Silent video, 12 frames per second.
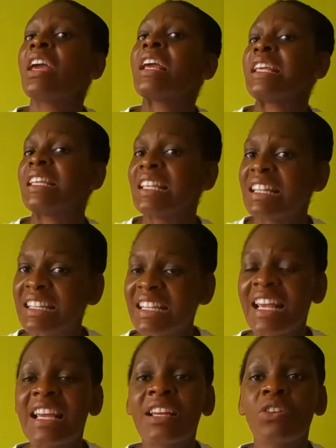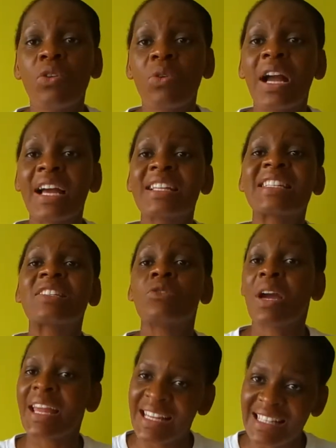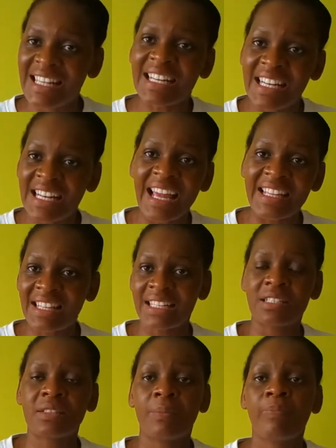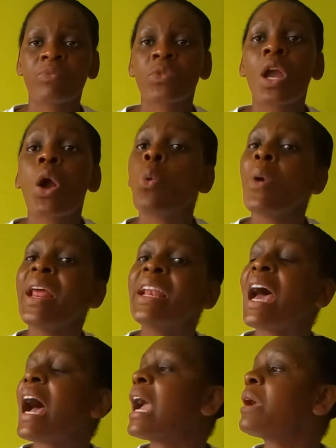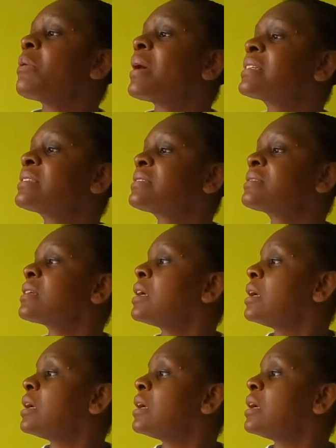He is saying, you guys, you are exactly like that. When I was